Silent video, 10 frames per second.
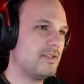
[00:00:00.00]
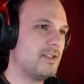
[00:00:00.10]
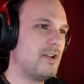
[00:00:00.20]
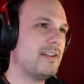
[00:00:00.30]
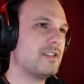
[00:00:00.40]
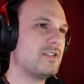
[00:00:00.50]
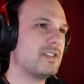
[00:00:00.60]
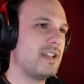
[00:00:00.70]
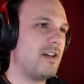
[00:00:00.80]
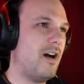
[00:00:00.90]
You know what? Let's just
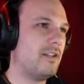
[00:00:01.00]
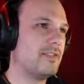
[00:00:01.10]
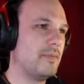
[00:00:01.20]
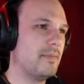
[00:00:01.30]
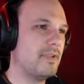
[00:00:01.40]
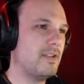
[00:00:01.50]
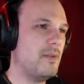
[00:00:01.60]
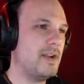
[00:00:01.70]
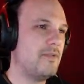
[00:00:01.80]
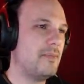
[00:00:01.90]
get all of them.
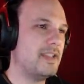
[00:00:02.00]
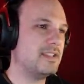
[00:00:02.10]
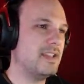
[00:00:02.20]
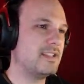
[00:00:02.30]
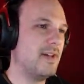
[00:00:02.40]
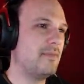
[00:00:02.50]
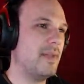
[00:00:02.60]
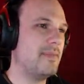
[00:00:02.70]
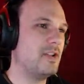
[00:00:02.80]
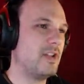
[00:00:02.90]
Nobody will miss these. Well,
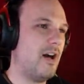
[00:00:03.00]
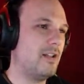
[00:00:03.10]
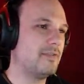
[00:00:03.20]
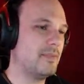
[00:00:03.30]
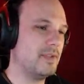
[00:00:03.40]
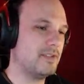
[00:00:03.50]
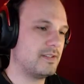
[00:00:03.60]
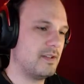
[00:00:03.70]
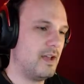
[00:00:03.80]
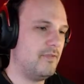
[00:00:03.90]
maybe not all of them, but
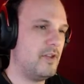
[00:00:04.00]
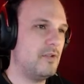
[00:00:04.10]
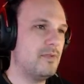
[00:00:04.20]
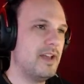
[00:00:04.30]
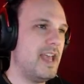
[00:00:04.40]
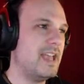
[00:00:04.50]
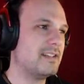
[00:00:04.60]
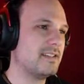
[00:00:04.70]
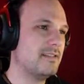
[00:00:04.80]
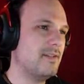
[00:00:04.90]
just a few.
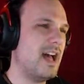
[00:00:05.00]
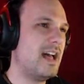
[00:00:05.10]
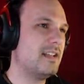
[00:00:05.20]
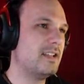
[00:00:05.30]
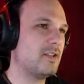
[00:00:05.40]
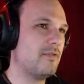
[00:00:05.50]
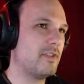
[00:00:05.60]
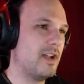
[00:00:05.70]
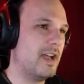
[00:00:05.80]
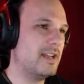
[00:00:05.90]
8. Ah, let's go for
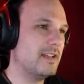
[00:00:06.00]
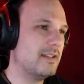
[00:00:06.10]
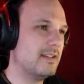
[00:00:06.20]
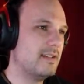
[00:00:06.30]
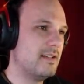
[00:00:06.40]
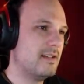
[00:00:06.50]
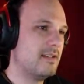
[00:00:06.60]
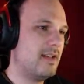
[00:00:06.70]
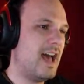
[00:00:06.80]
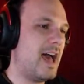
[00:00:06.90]
9.
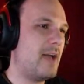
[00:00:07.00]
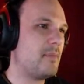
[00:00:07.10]
Ah,